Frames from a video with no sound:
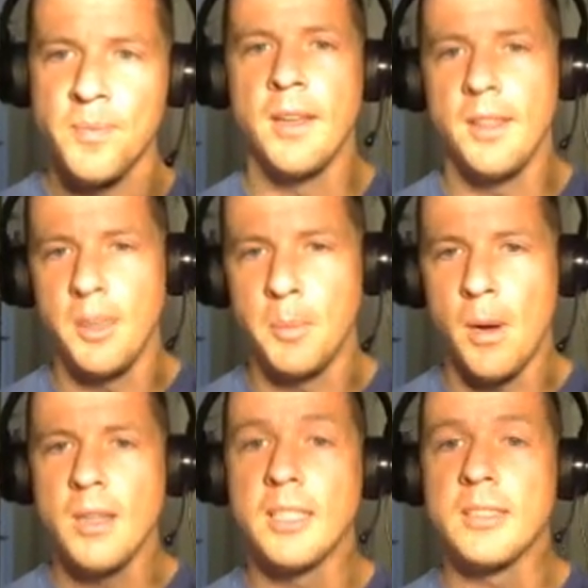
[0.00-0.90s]
The
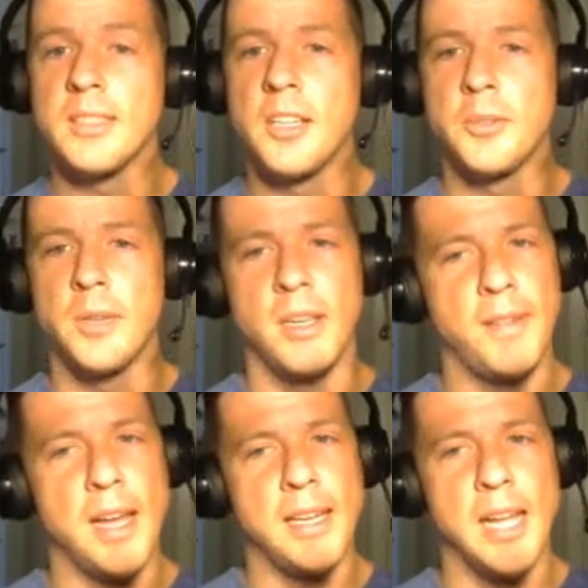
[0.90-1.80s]
polyunsaturated
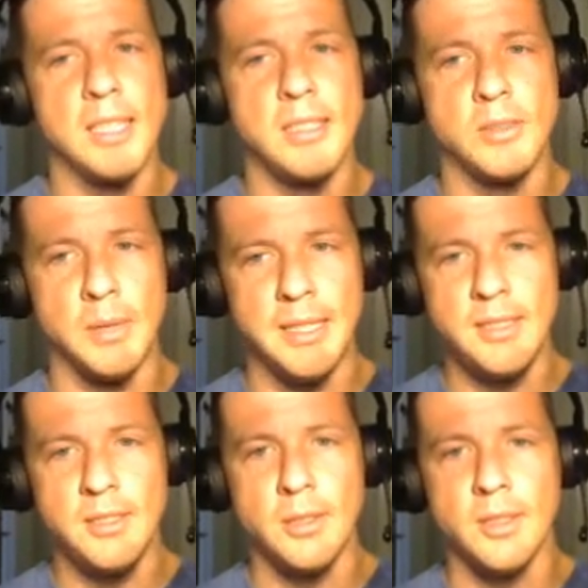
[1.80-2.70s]
fatty acids
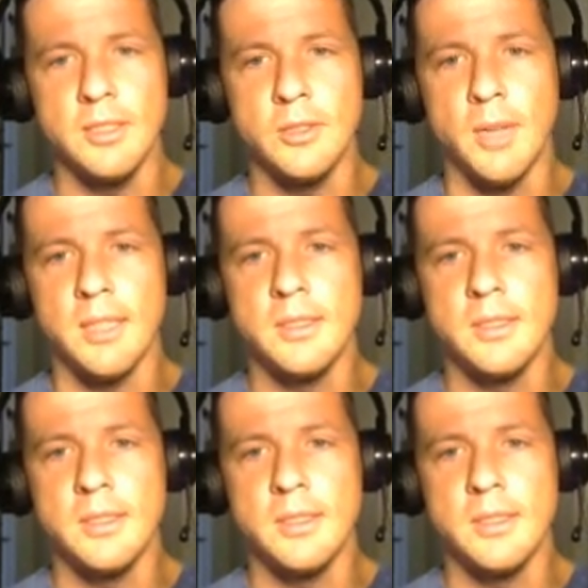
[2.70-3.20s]
released during stress,